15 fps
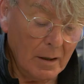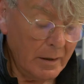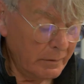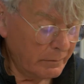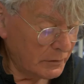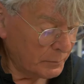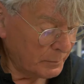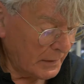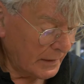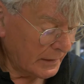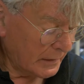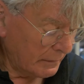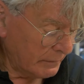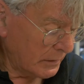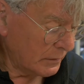And it was by
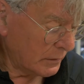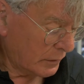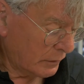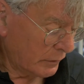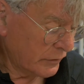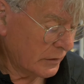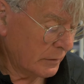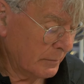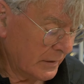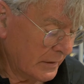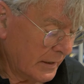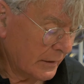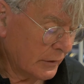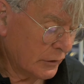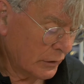giving the customer
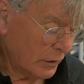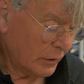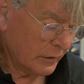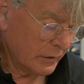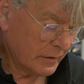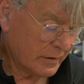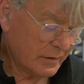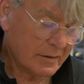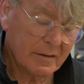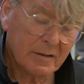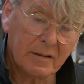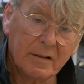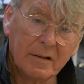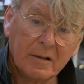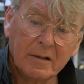that choice
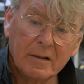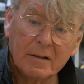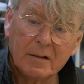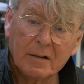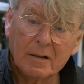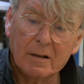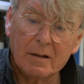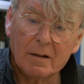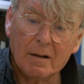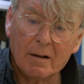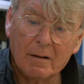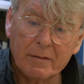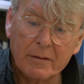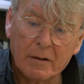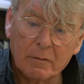
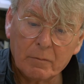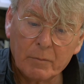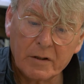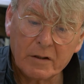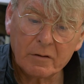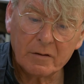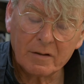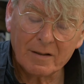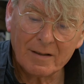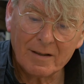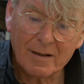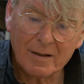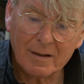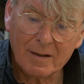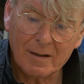that we could
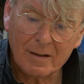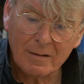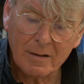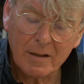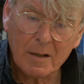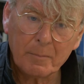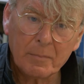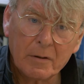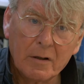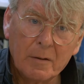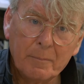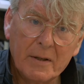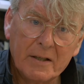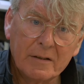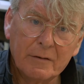enable a
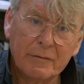better